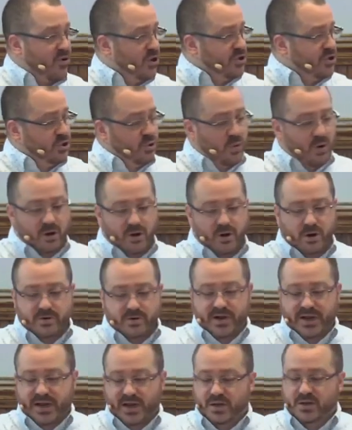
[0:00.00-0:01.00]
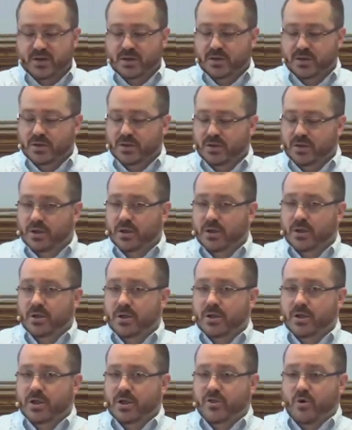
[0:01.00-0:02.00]
who are hurting.
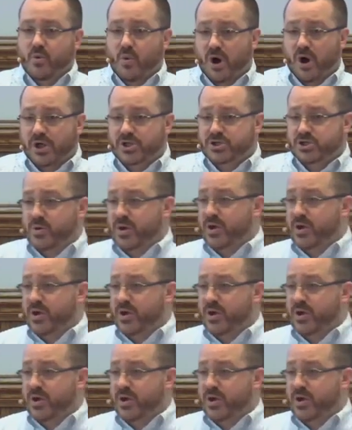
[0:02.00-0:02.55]
The ones who in our